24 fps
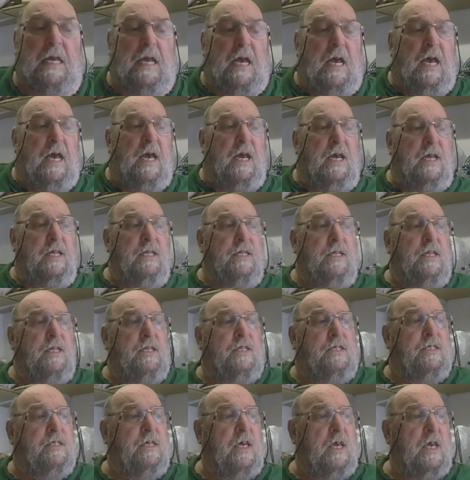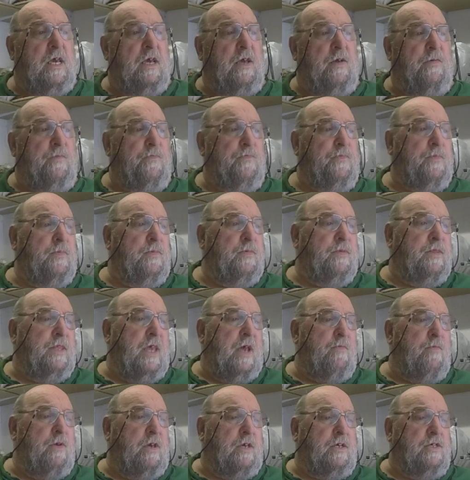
and um, then we